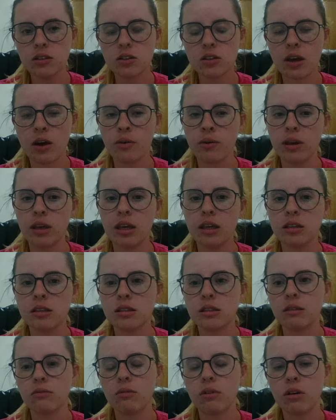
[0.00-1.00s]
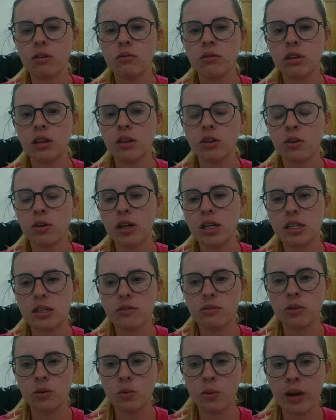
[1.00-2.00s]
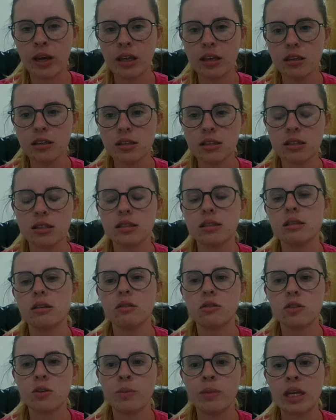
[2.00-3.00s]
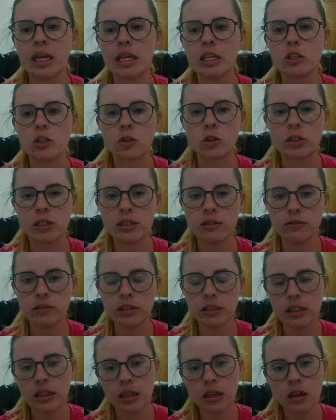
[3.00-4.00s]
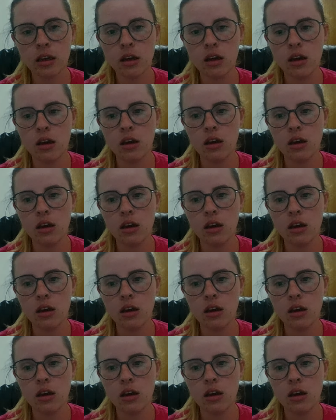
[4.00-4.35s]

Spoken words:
So that way kids can really learn it different ways since so many kids learn differently.